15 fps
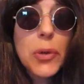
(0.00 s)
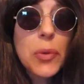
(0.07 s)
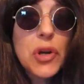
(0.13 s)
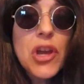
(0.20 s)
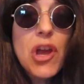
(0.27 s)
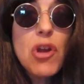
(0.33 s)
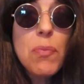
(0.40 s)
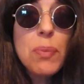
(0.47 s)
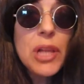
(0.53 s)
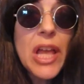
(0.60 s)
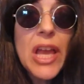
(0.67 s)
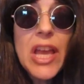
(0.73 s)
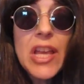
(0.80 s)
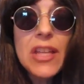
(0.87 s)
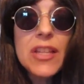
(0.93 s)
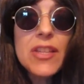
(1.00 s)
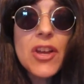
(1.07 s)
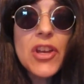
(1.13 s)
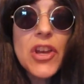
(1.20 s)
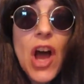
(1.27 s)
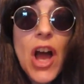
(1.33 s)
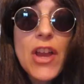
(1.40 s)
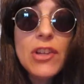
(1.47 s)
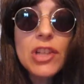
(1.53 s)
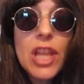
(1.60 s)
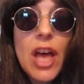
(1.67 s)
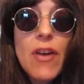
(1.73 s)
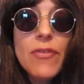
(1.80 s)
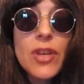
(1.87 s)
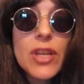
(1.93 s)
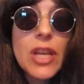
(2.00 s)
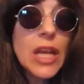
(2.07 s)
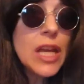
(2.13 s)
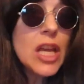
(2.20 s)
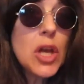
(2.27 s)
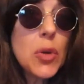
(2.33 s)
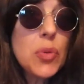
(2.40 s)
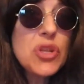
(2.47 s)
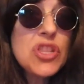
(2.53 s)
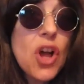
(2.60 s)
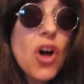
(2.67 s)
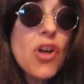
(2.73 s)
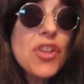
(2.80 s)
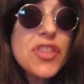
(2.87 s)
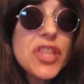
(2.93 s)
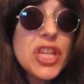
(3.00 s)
There were no planes on 9/11. It was all